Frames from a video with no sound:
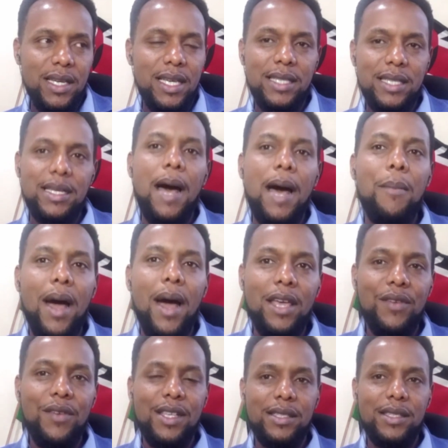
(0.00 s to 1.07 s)
he is Kamba,
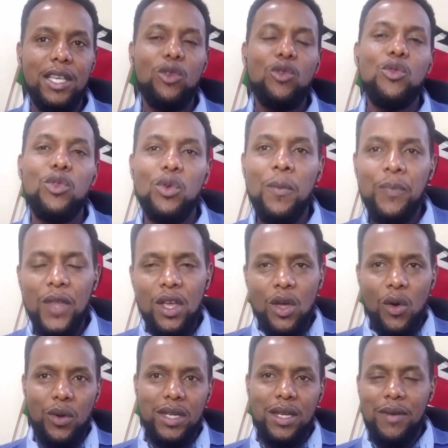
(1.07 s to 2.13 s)
if he is Kikuyu,
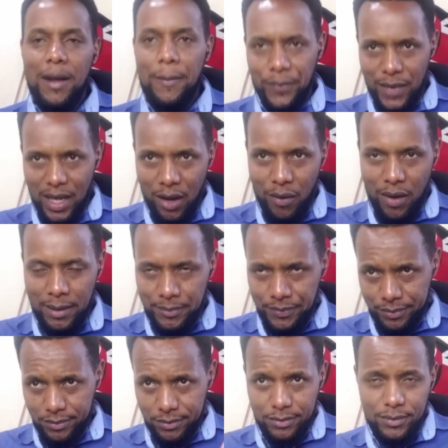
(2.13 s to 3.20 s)
whatever
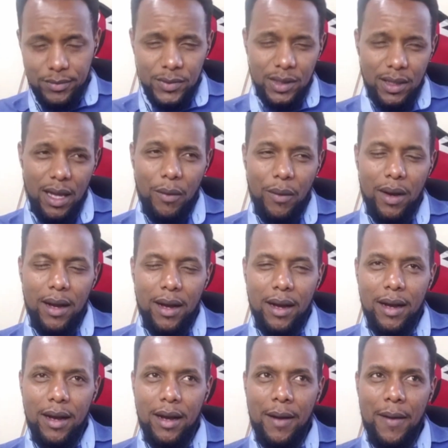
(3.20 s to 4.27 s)

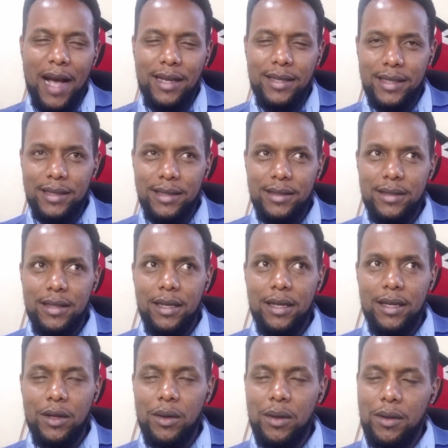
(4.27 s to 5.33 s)
our accents,
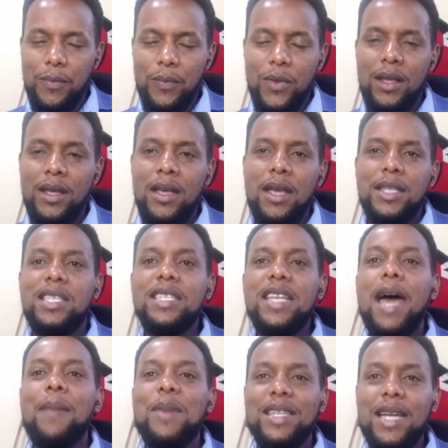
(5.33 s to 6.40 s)

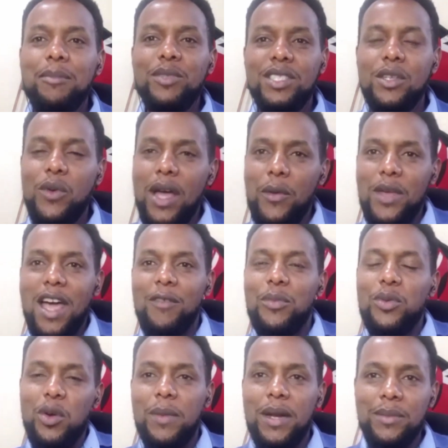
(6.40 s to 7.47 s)
Chida Matamchi, where we have
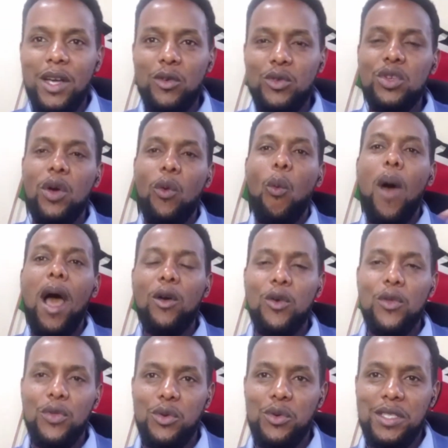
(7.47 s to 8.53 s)
problems, I would work
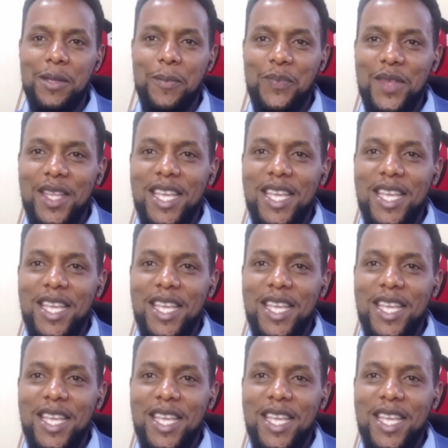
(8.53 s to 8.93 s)
on those.